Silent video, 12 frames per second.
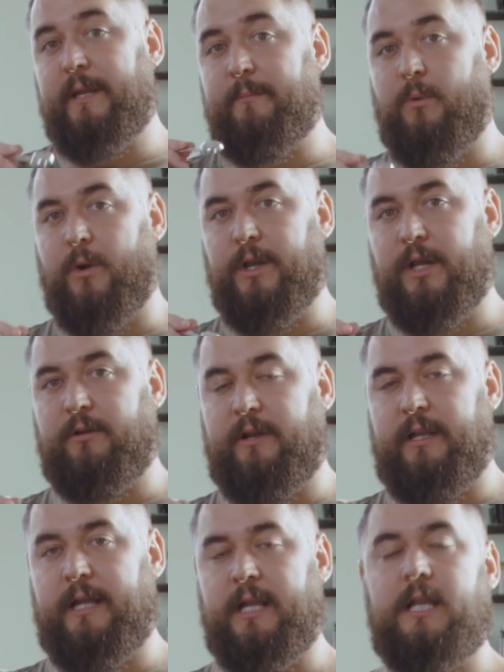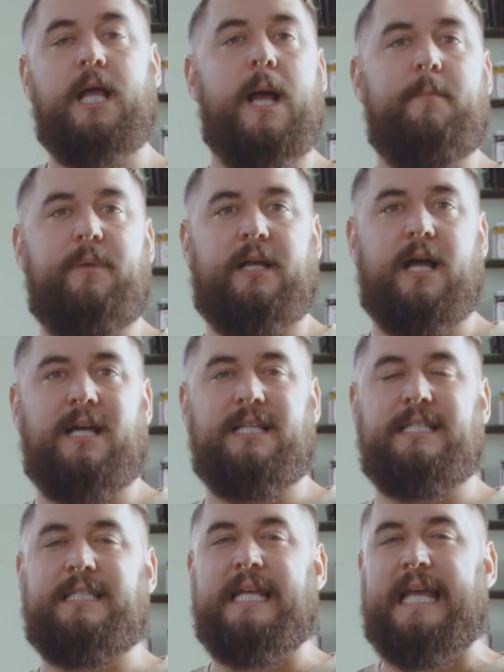important ingredient
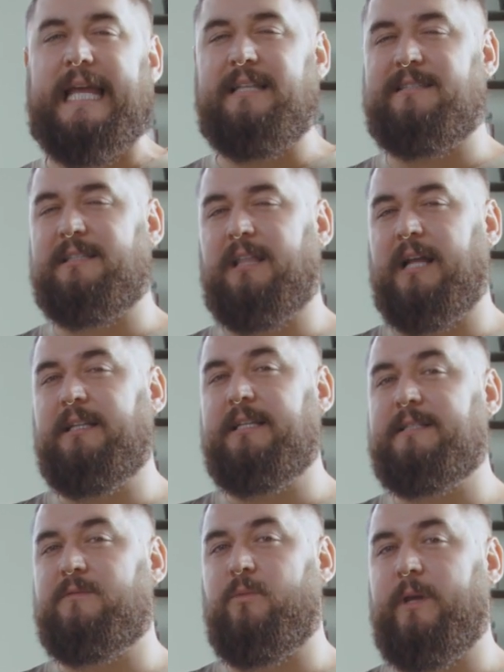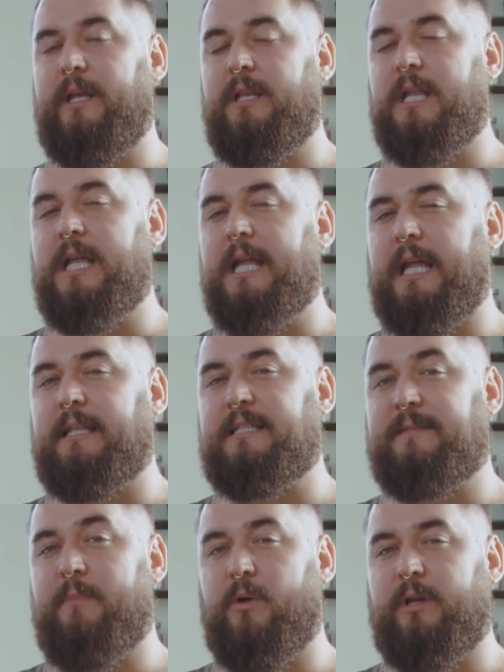because it's slightly sweet and
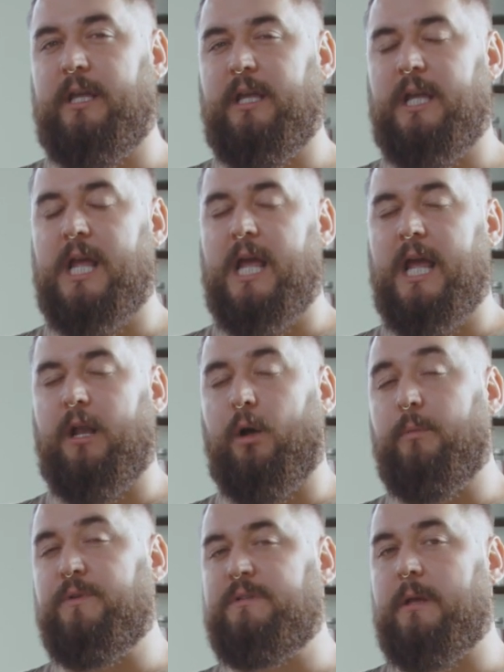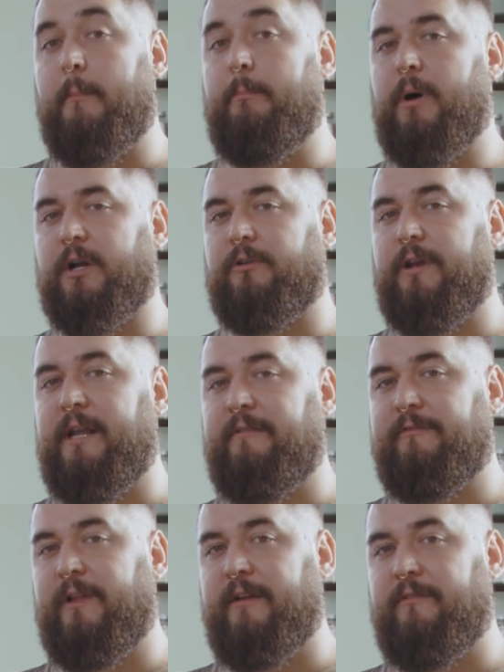smoky and almost buttery in
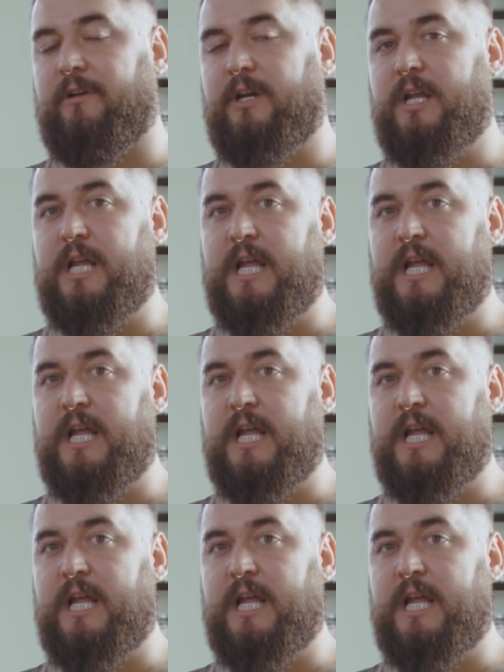flavor.